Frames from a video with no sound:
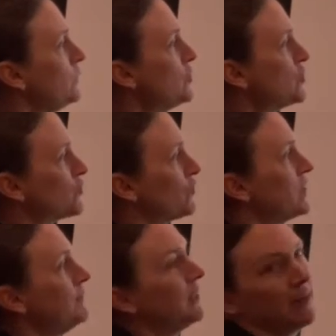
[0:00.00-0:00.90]

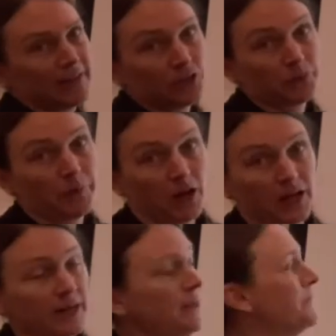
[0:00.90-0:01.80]
streamline your
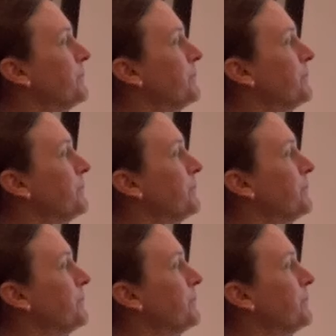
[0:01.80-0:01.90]
body,